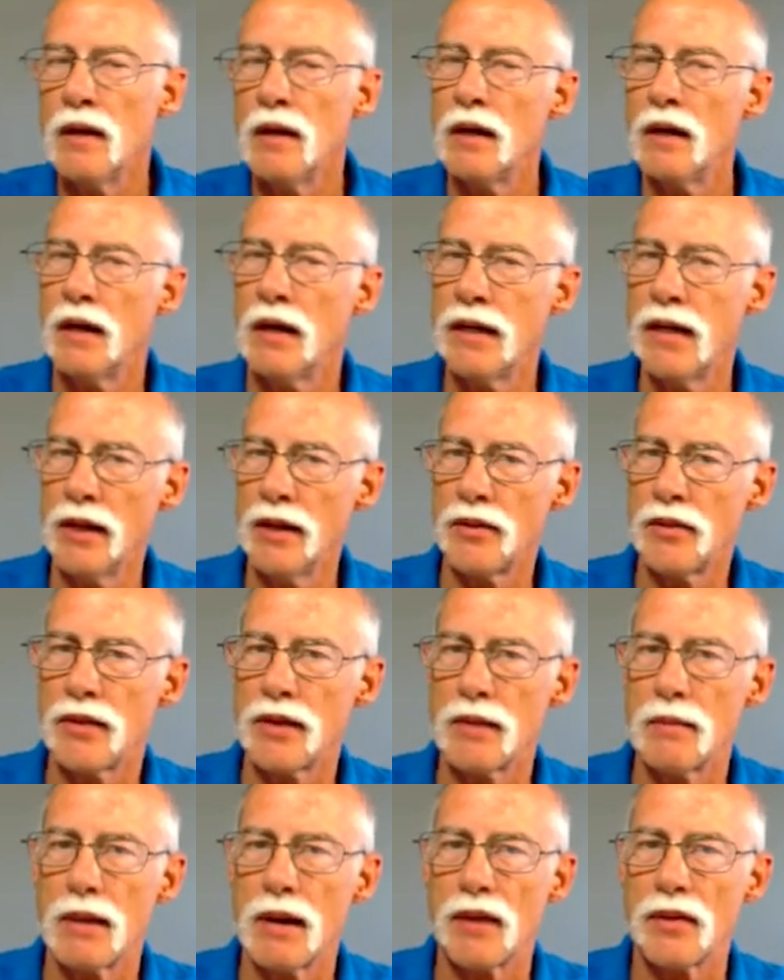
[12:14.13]
Another thing
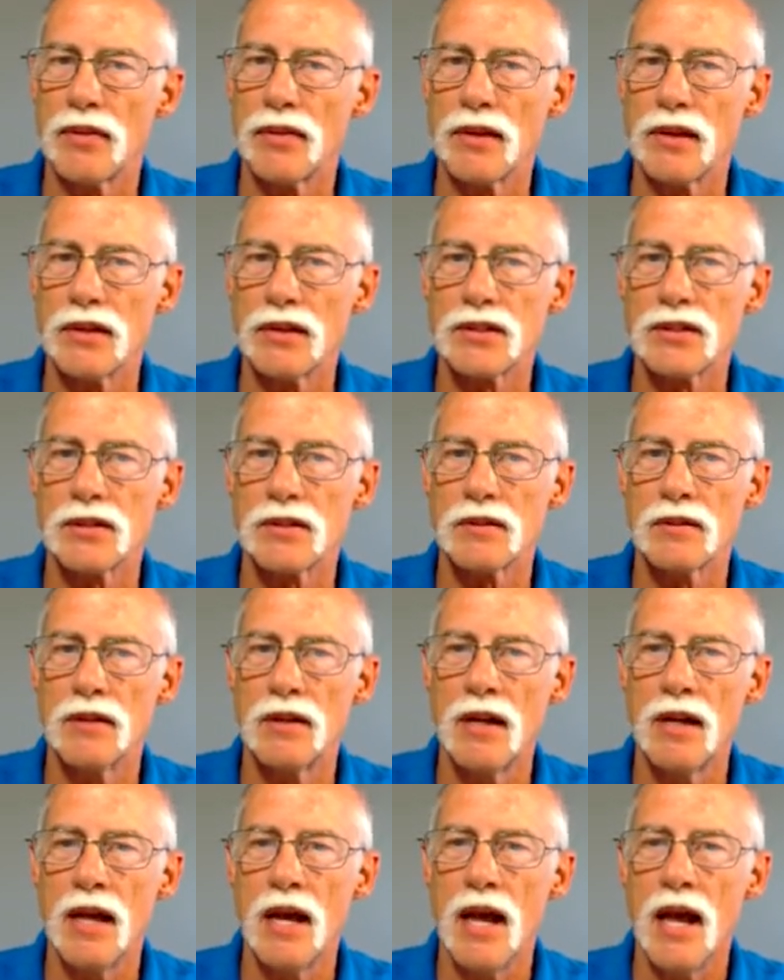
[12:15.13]
about this,
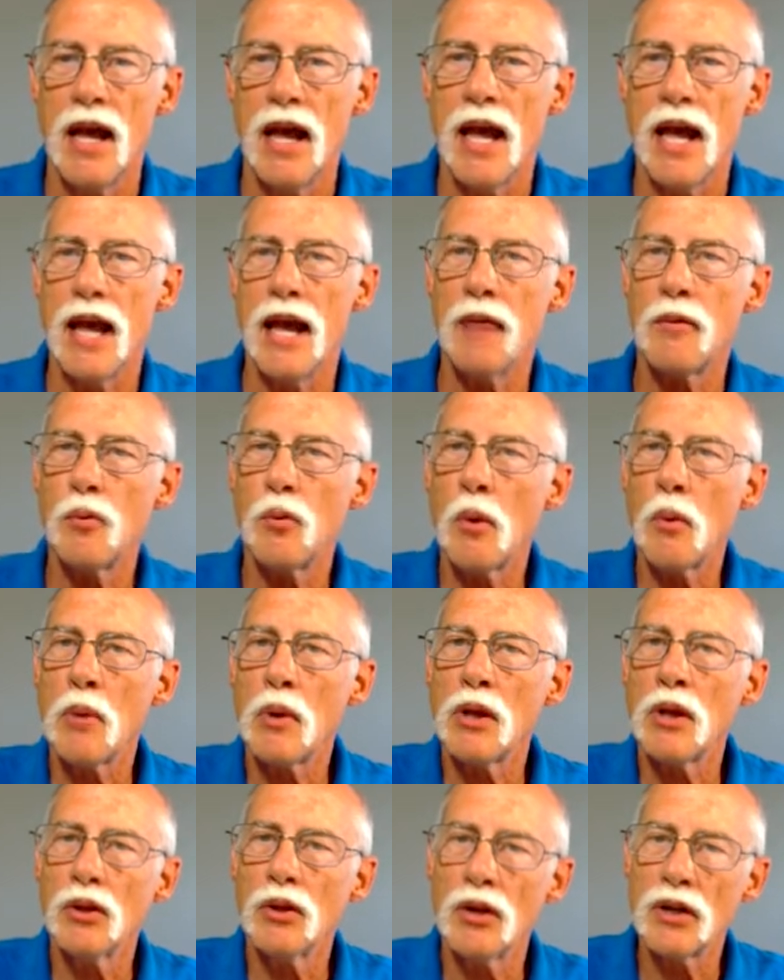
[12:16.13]
if when we
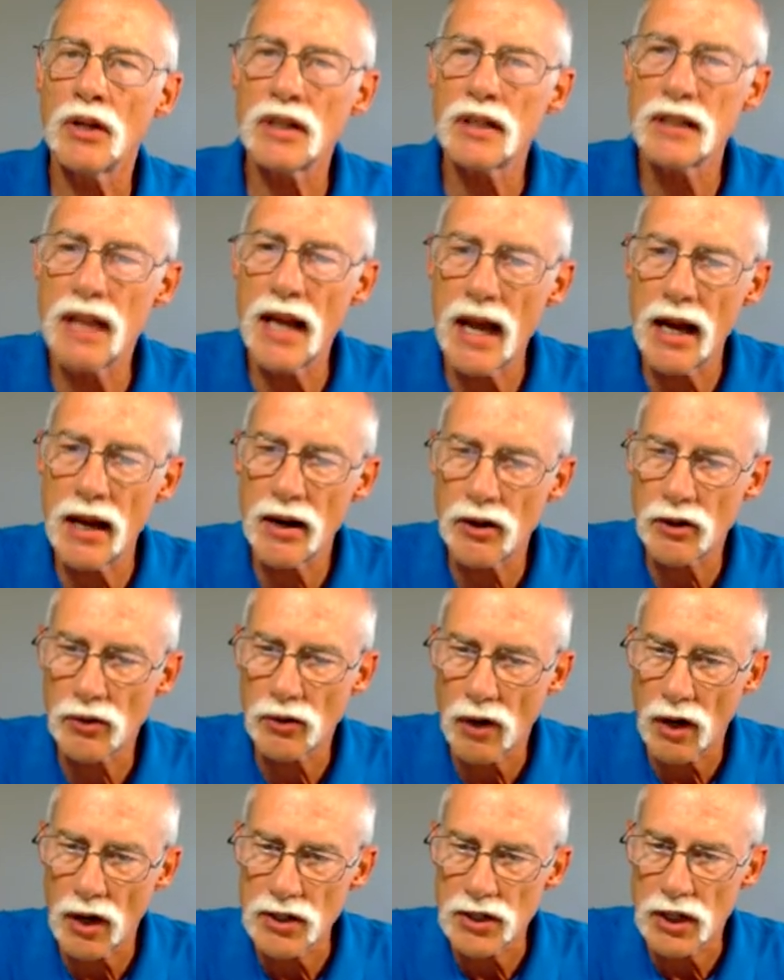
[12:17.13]
look down
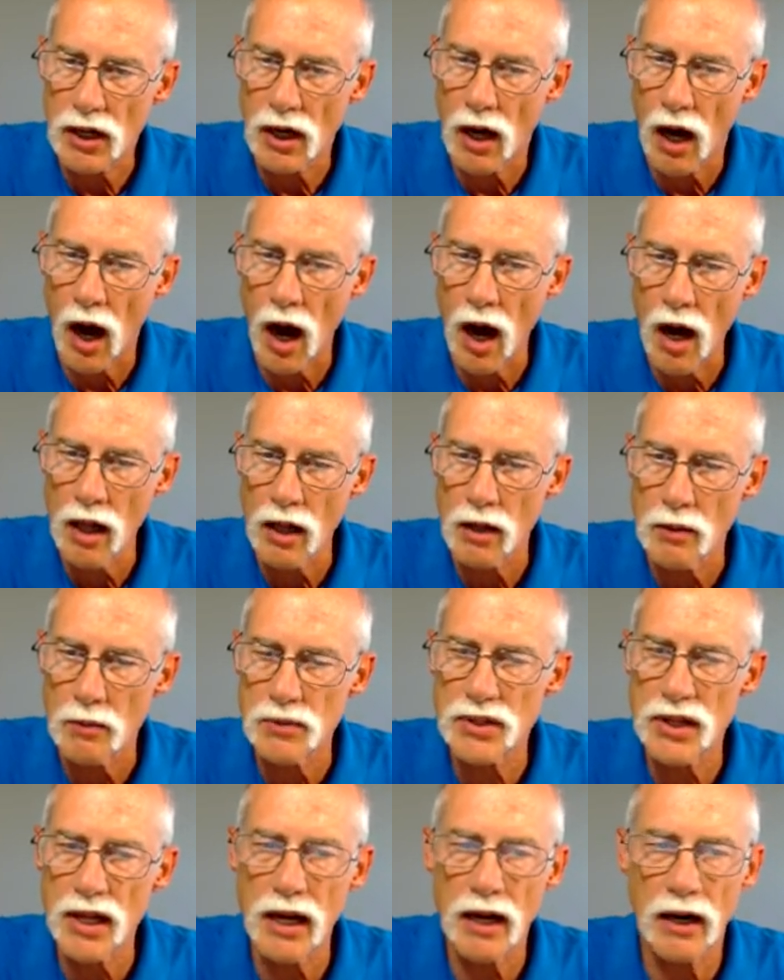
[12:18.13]
across the columns,
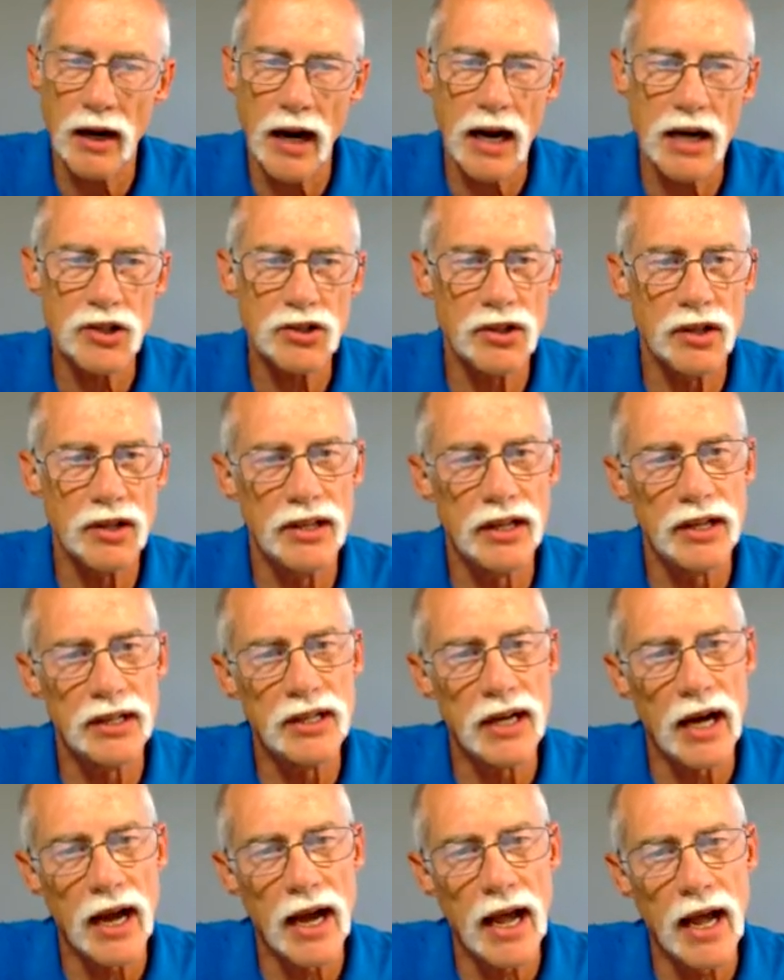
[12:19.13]
they are actually the
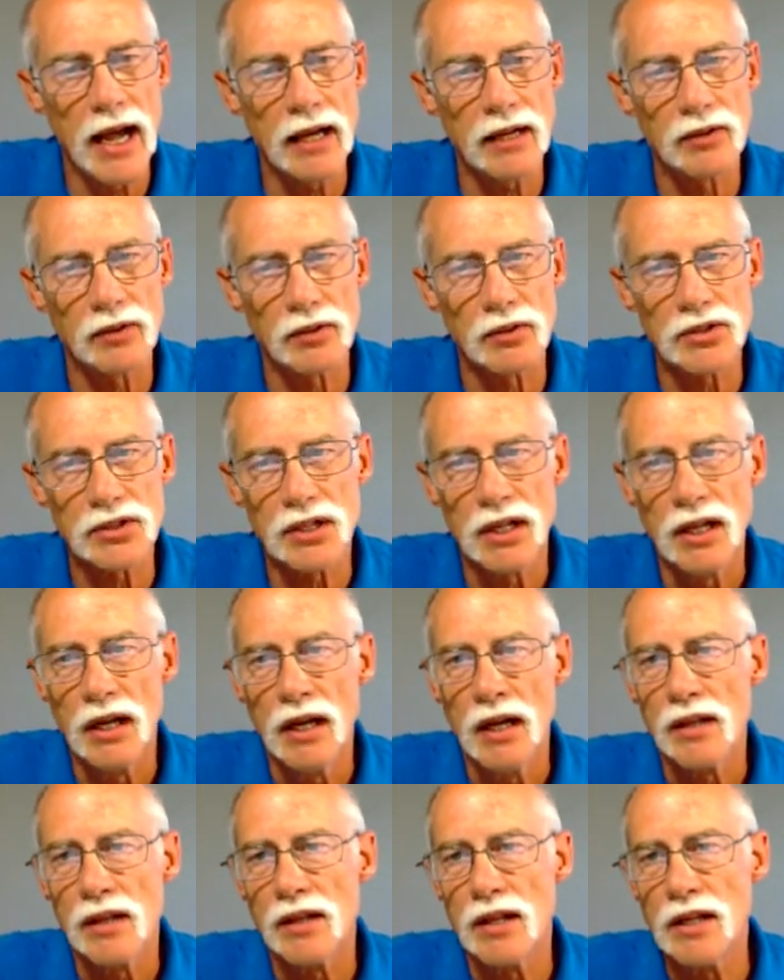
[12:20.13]
diagonals.
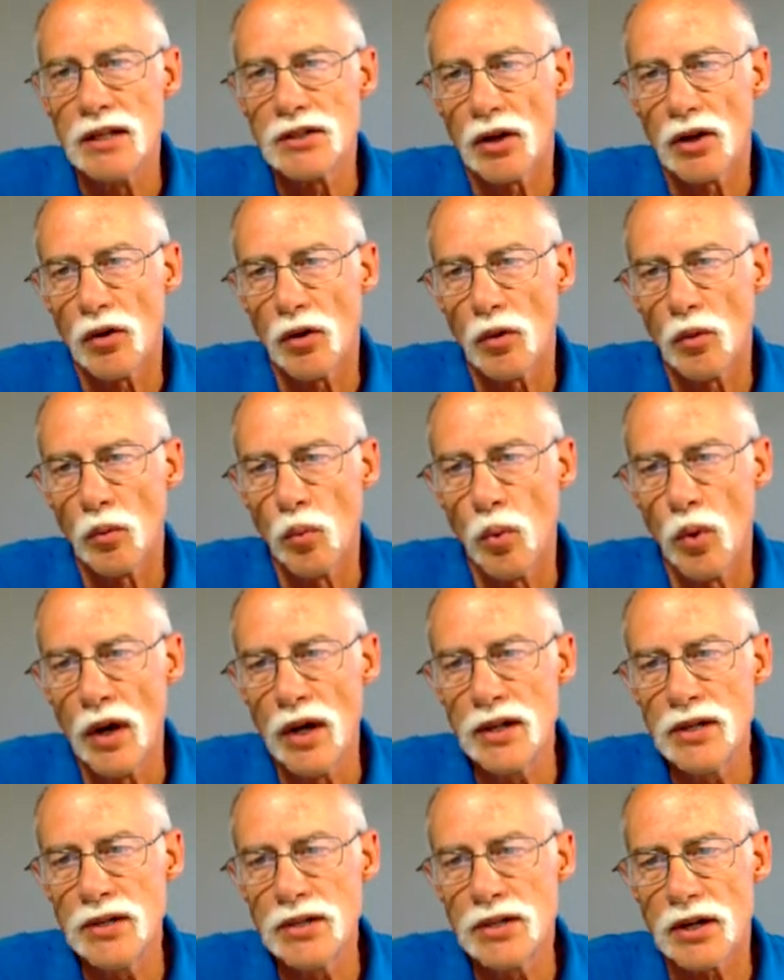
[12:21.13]
These are all
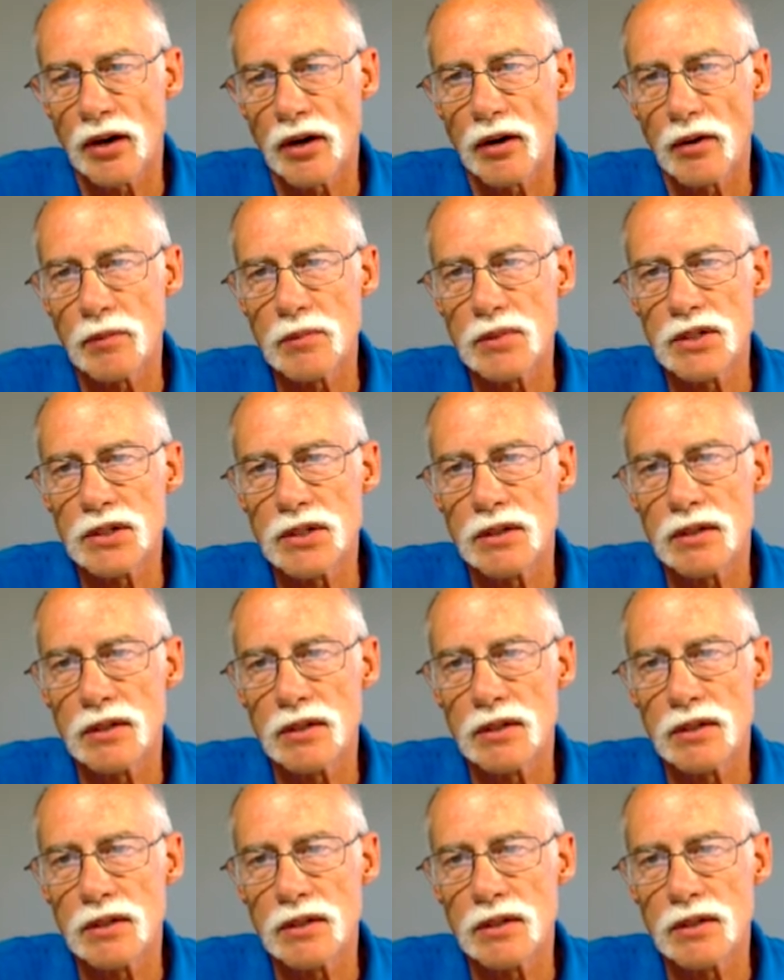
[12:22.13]
one terms.